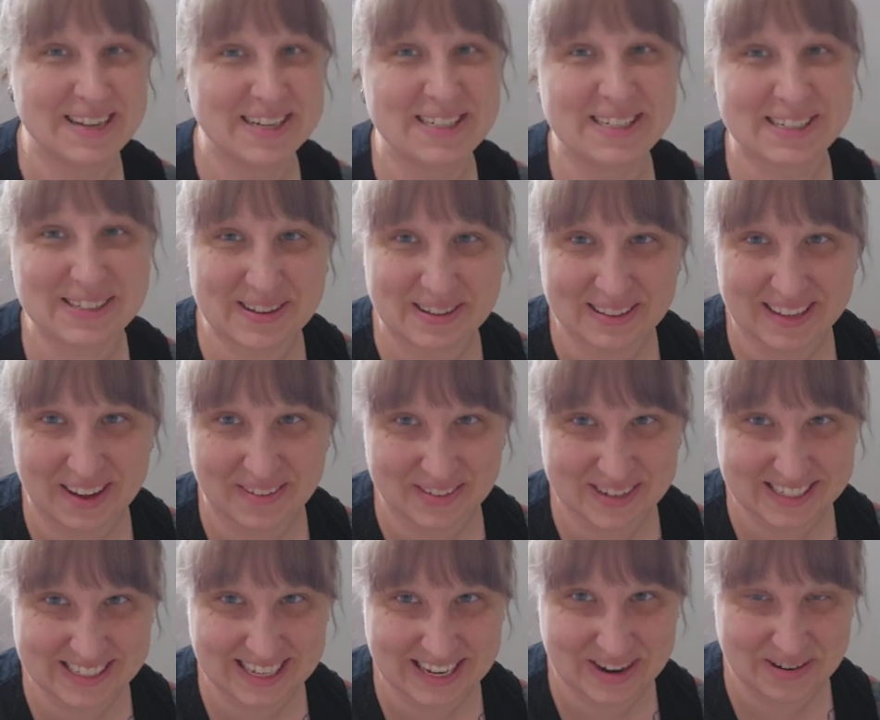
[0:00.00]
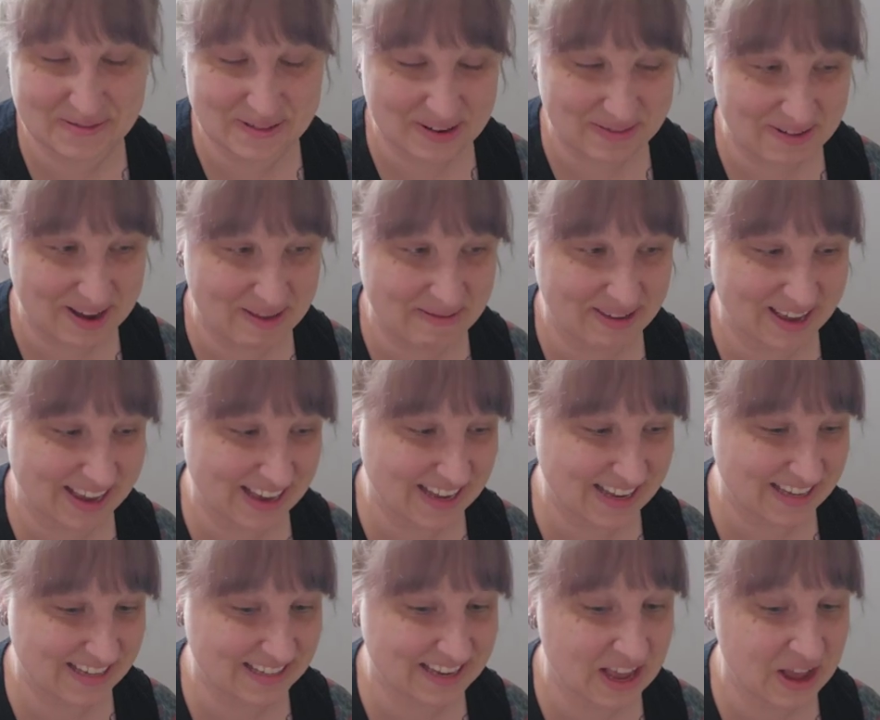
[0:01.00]
She's only ever seen it one way
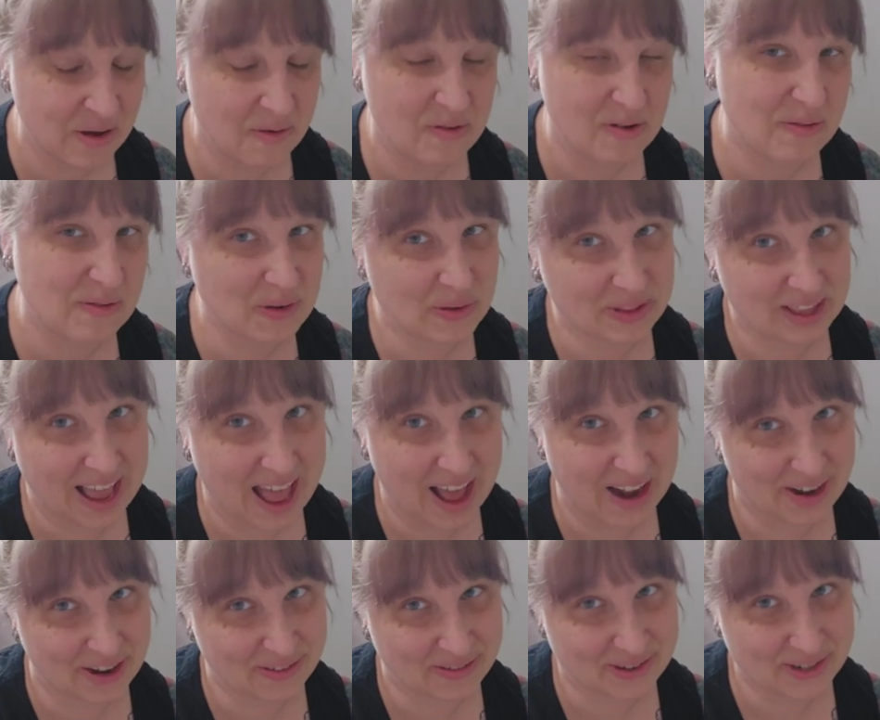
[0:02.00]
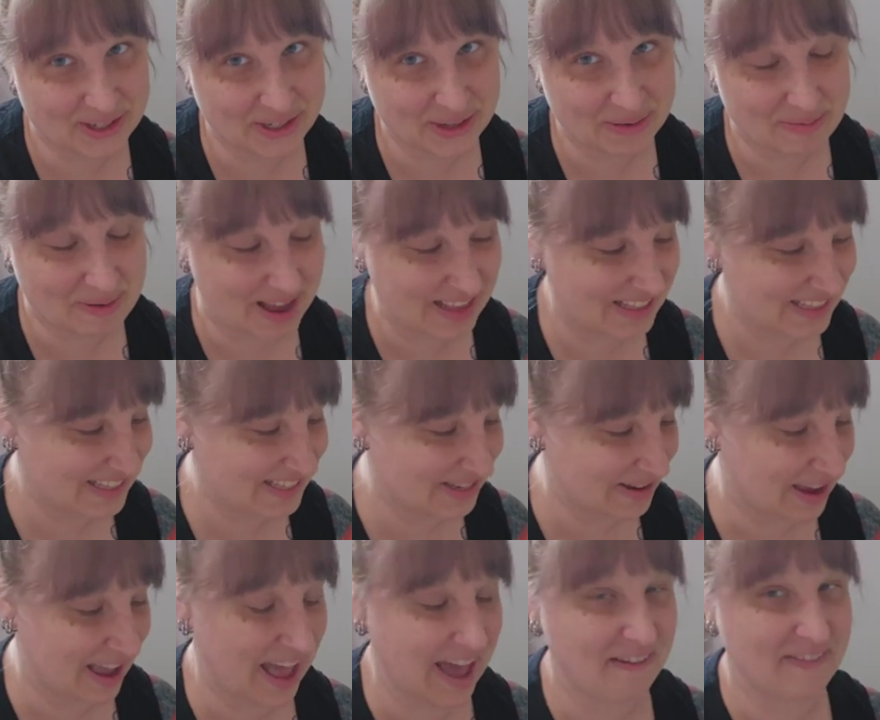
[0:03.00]
because we've only had her for 2 months. So
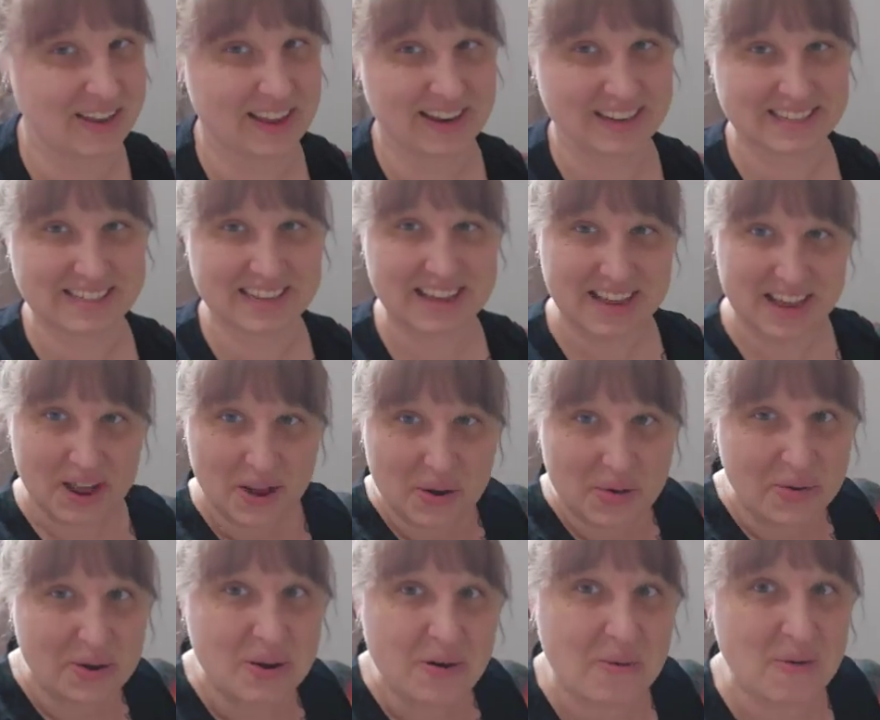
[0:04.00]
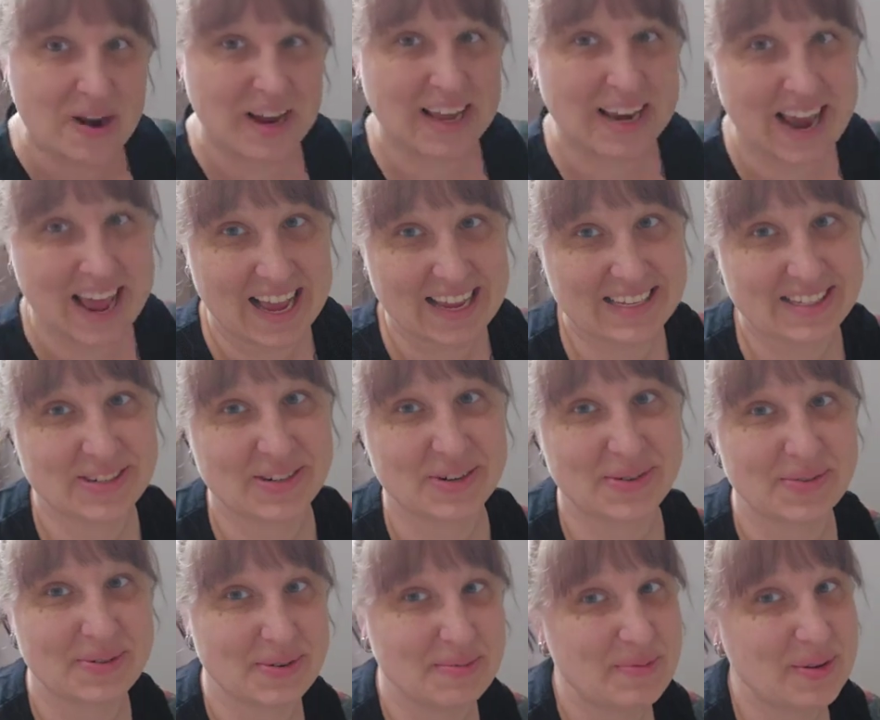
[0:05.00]
I haven't reorganized or
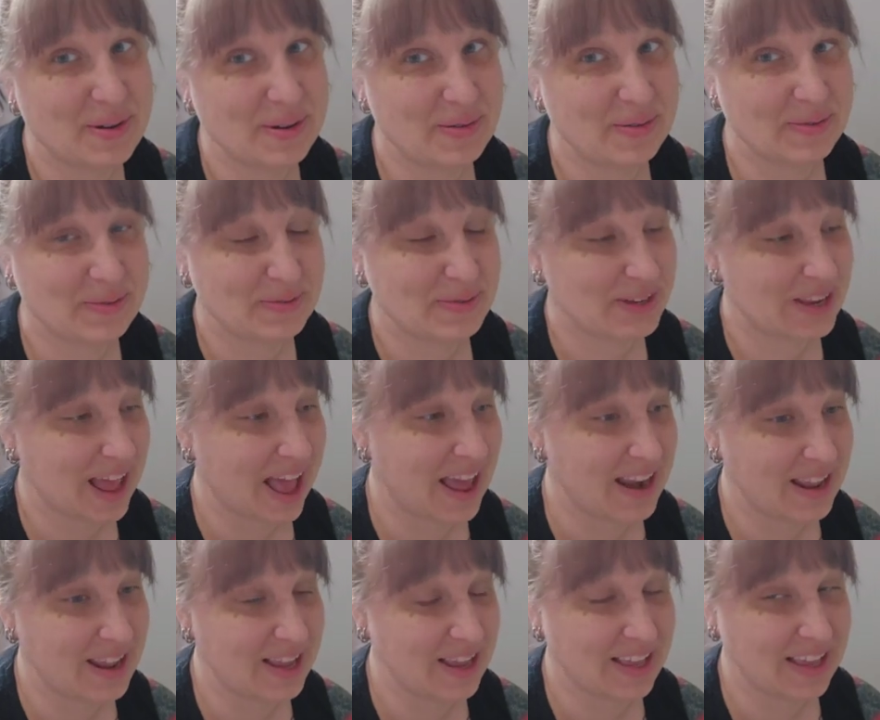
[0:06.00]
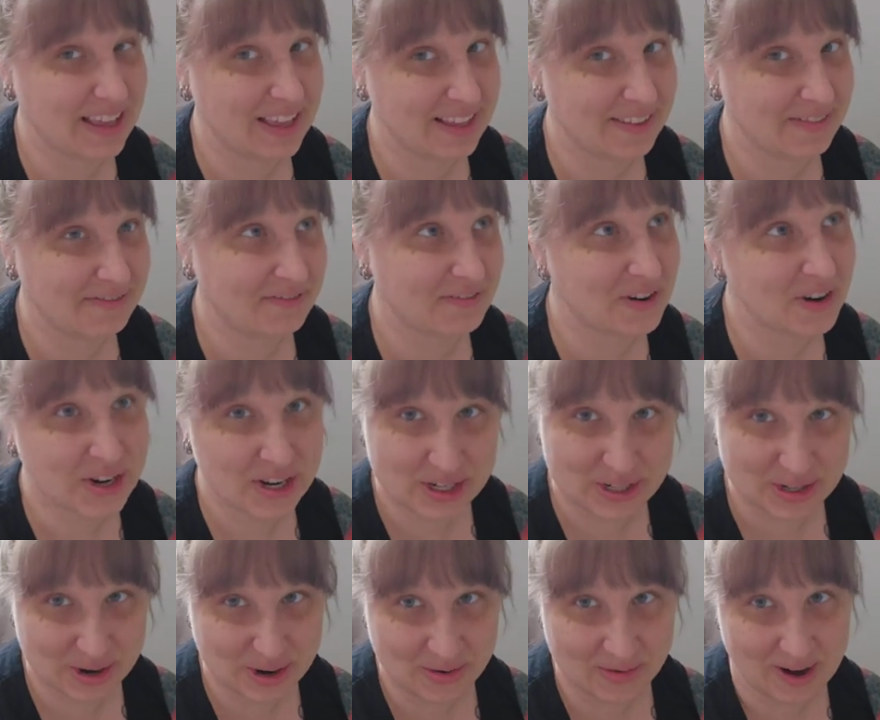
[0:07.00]
removed any
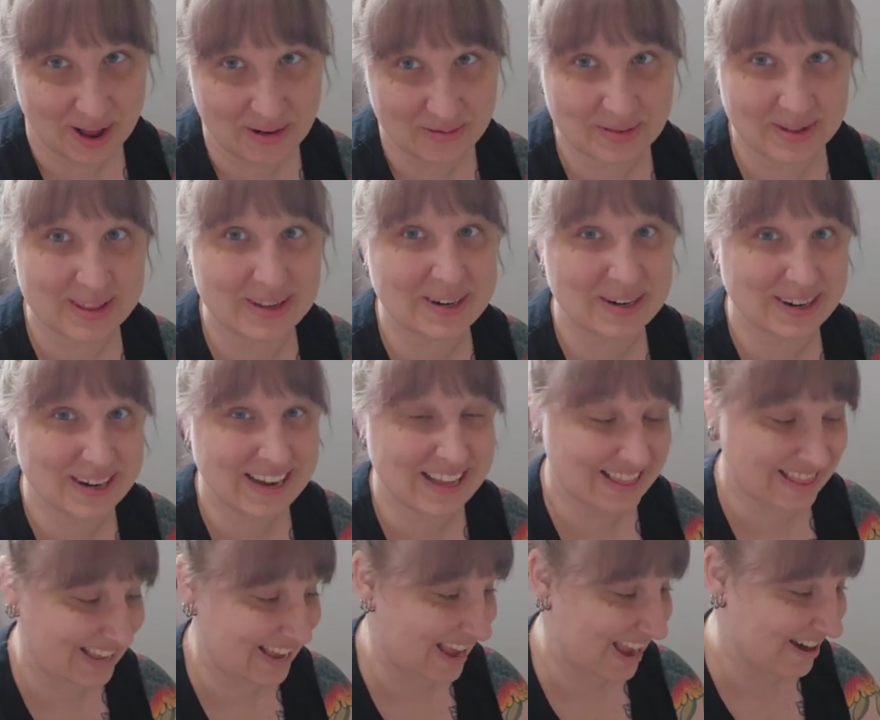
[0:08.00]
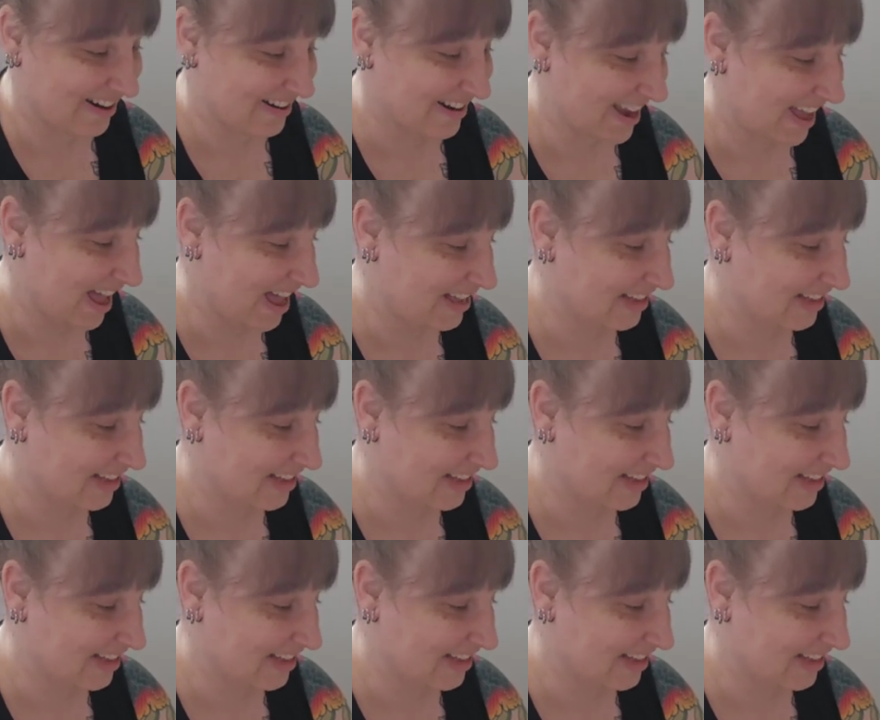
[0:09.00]
furniture around with her in the area.